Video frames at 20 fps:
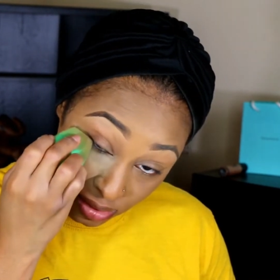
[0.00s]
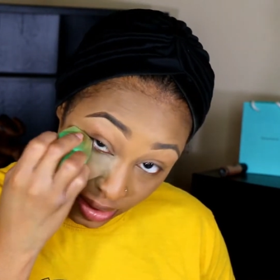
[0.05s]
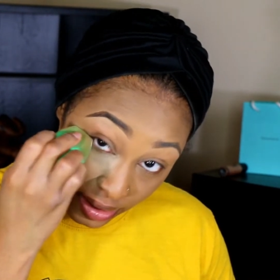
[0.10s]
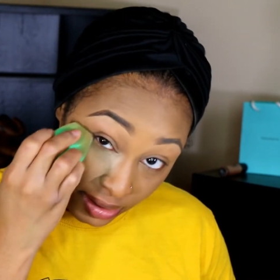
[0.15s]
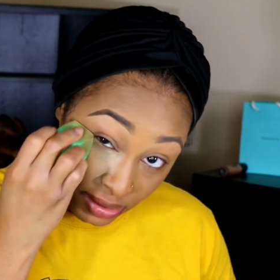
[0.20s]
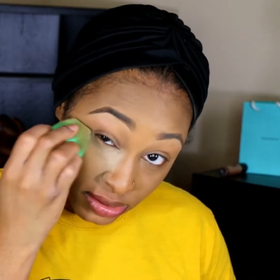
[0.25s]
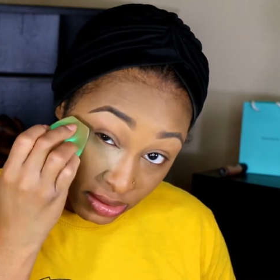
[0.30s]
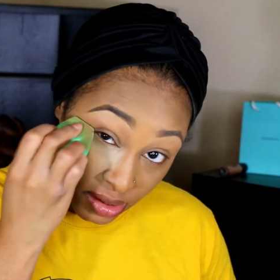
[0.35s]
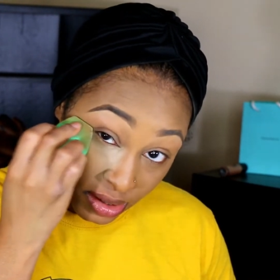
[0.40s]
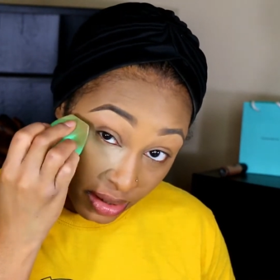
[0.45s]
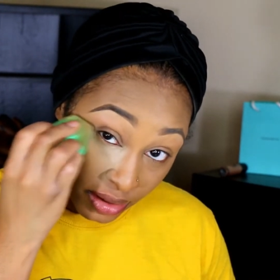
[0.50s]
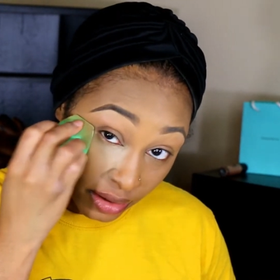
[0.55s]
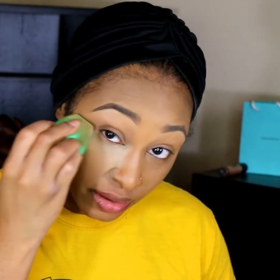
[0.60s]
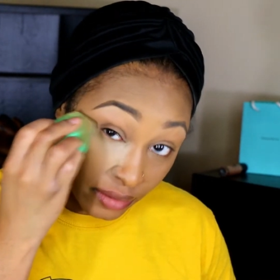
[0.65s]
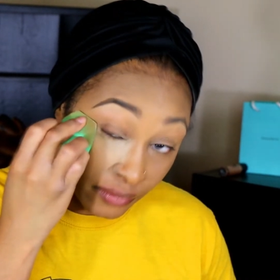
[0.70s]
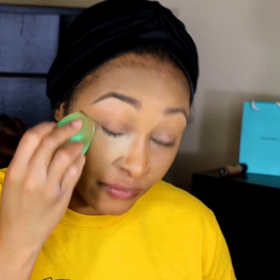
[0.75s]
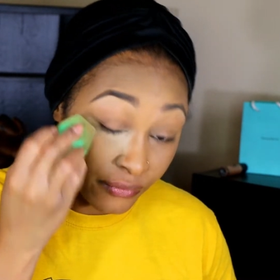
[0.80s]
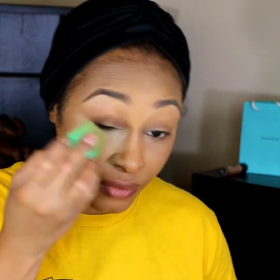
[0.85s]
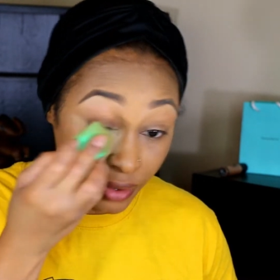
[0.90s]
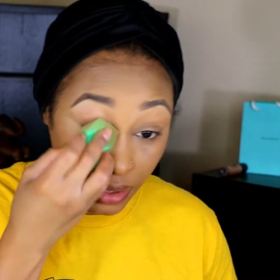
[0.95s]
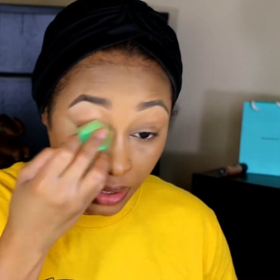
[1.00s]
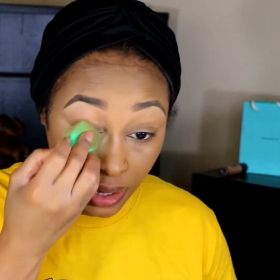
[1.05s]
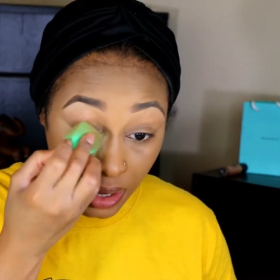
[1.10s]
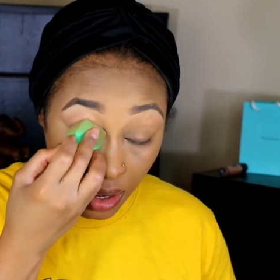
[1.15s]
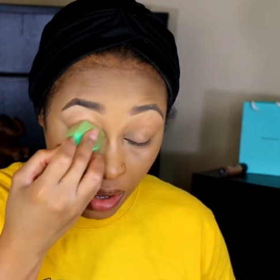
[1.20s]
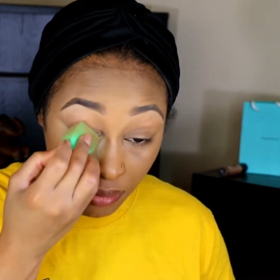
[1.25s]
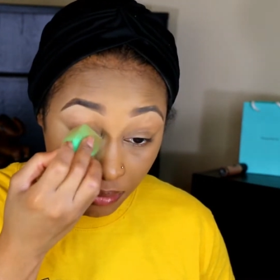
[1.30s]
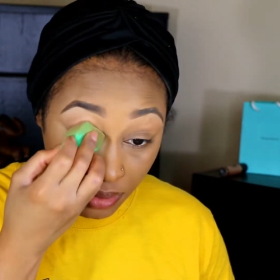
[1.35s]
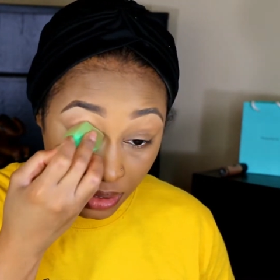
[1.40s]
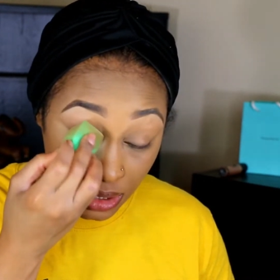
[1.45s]
on my forehead, and then I'm
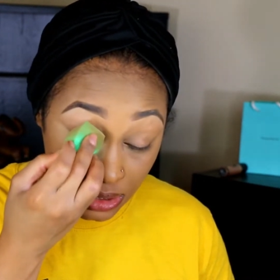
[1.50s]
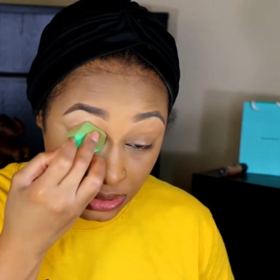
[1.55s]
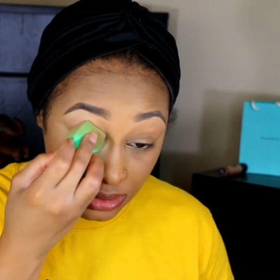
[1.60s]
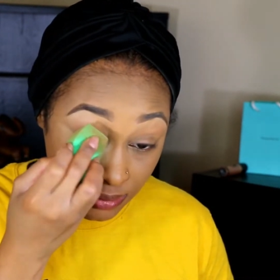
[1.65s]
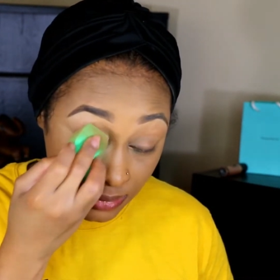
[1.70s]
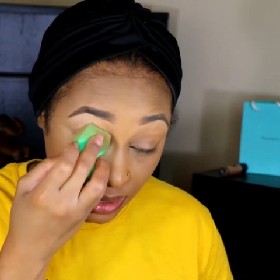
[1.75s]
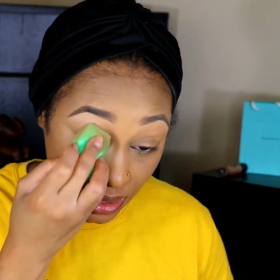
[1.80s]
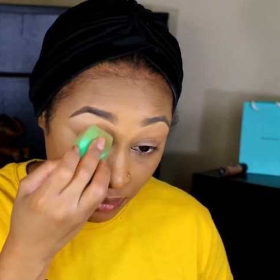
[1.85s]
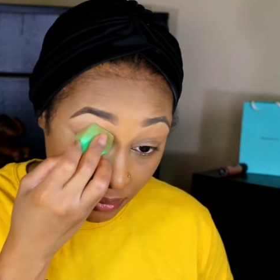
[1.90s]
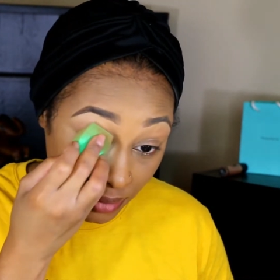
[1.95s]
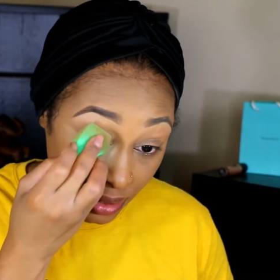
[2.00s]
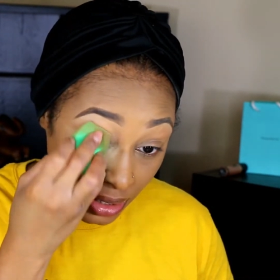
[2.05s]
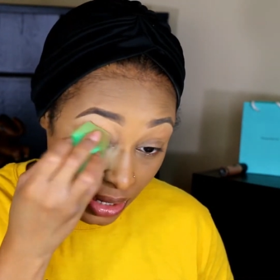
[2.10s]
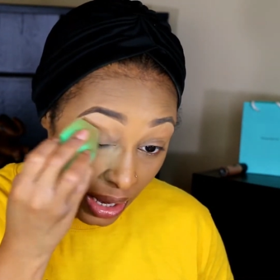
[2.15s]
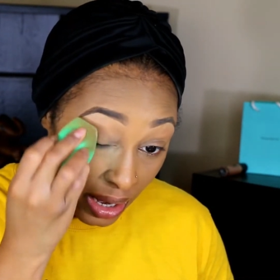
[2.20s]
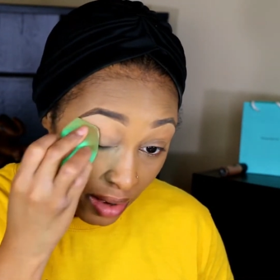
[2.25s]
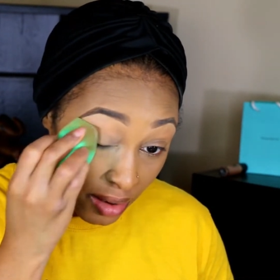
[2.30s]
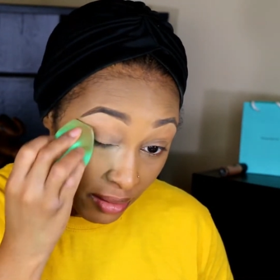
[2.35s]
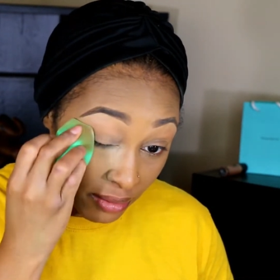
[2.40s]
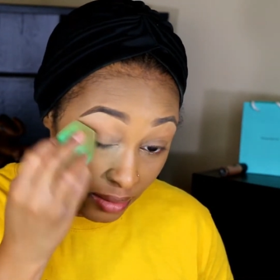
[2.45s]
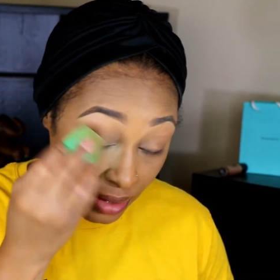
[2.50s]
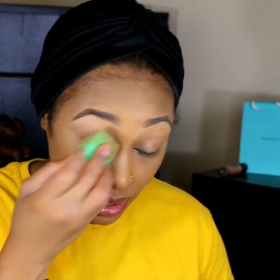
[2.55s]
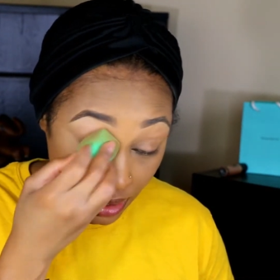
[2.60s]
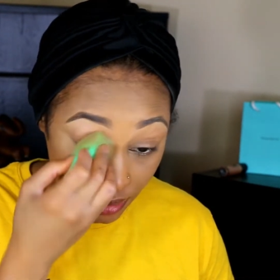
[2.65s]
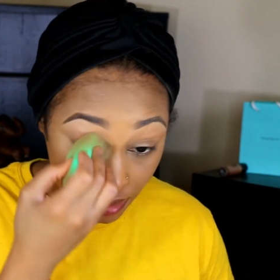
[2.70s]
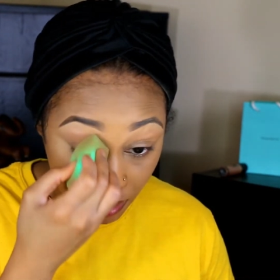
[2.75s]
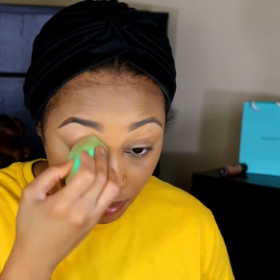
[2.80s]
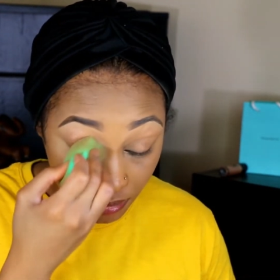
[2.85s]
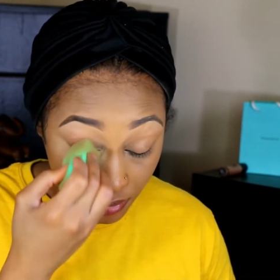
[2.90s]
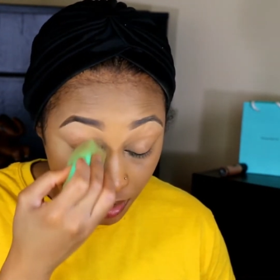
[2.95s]
also going to use it around my mouth.